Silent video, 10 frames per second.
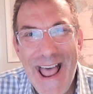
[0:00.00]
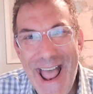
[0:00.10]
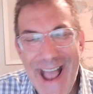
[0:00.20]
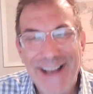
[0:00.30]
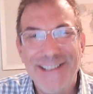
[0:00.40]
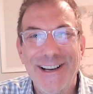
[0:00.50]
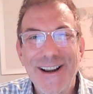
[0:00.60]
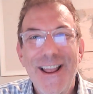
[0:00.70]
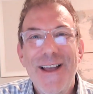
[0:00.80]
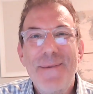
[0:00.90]

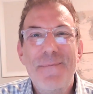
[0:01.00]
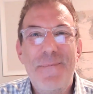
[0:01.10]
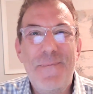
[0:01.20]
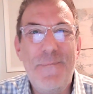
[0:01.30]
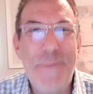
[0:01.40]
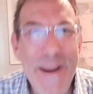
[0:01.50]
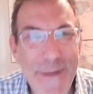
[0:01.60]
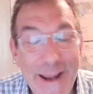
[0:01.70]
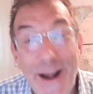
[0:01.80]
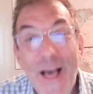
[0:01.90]
action
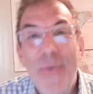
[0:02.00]
BB gun.